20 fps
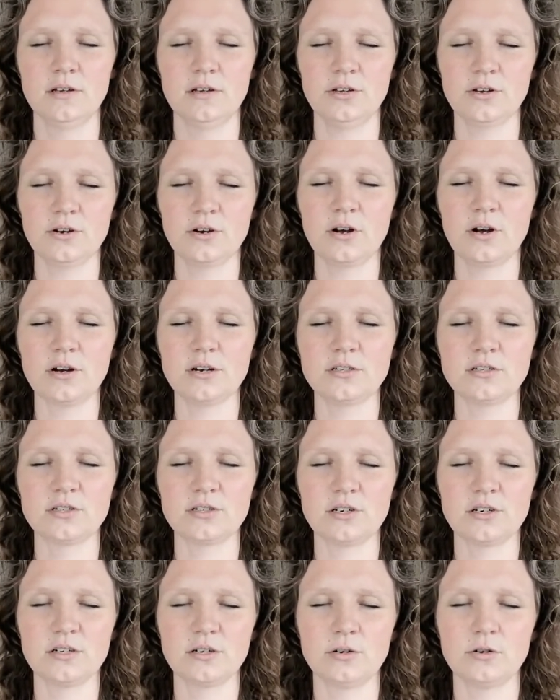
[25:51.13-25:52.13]
Your heart's
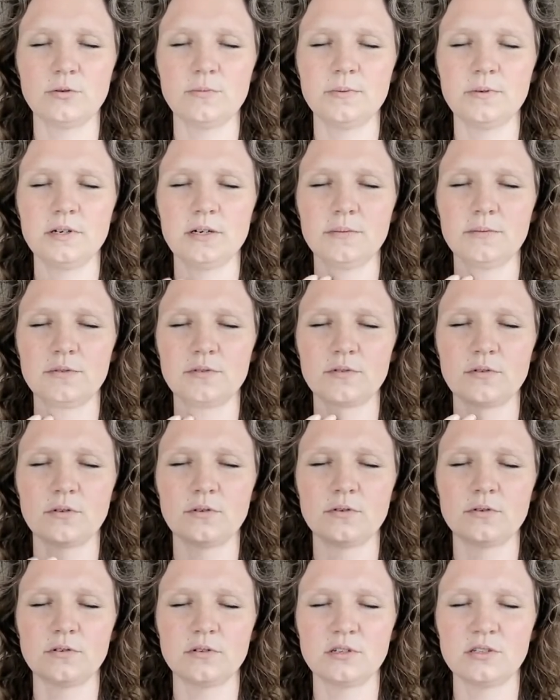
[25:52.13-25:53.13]
starting to open up,
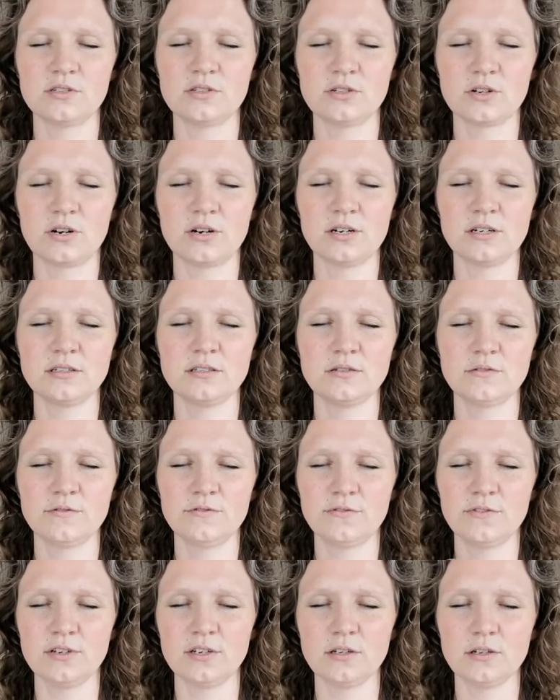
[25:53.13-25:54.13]
throat is starting to
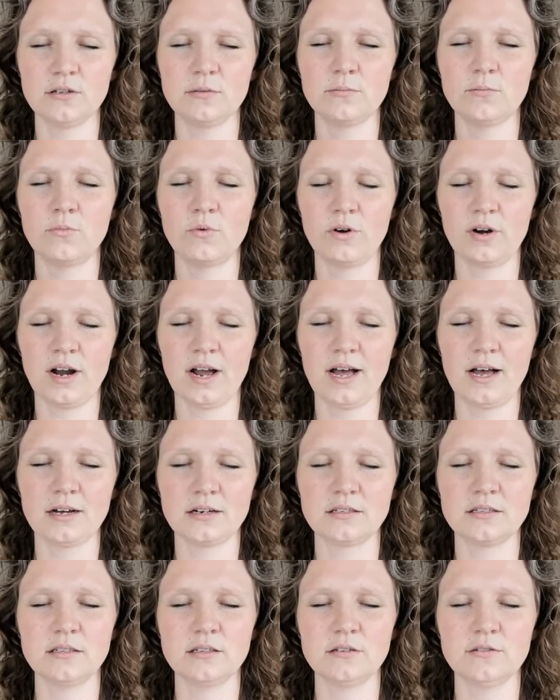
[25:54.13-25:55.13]
feel more
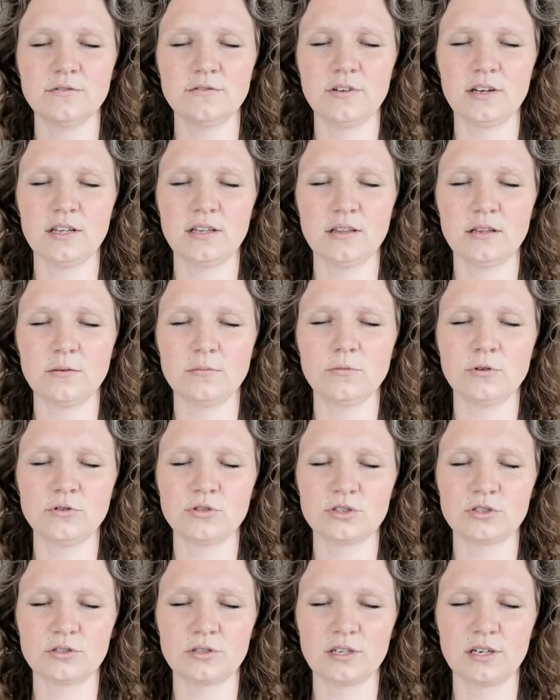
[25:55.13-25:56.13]
active, and the
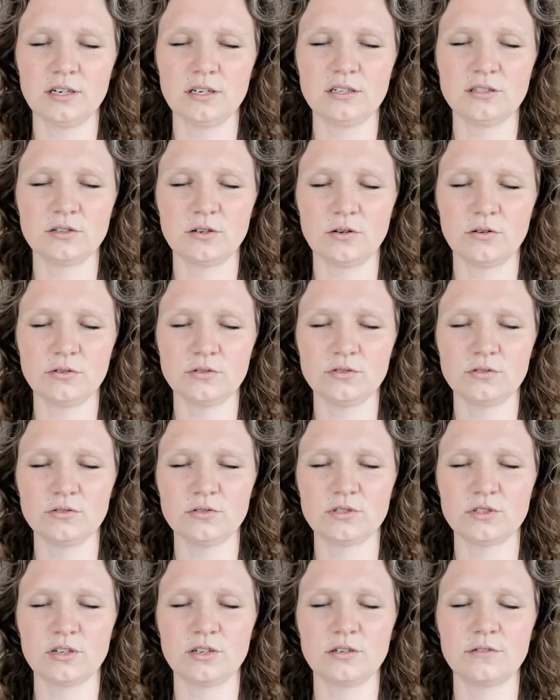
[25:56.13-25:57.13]
emotional gut is also
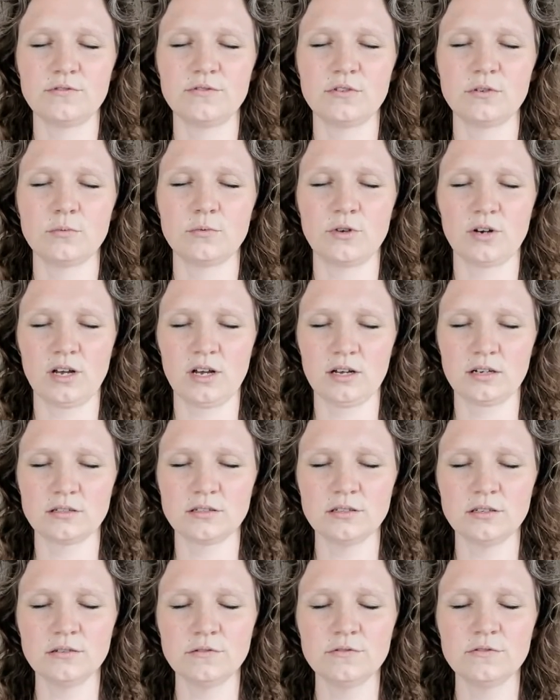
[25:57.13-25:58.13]
starting to feel more
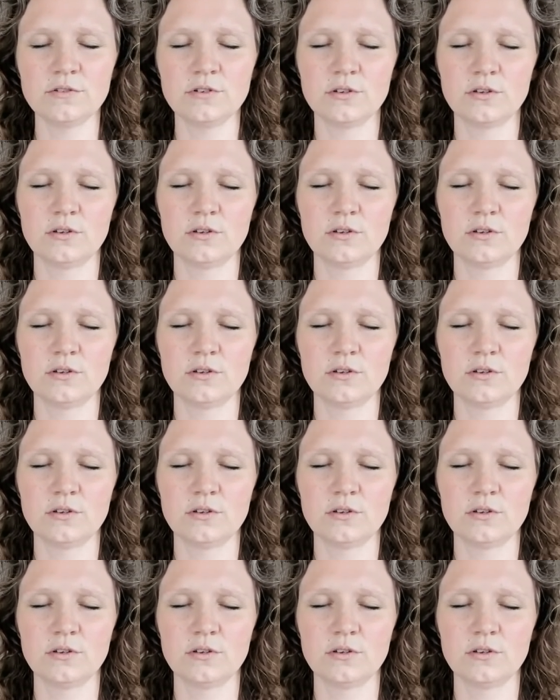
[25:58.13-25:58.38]
active.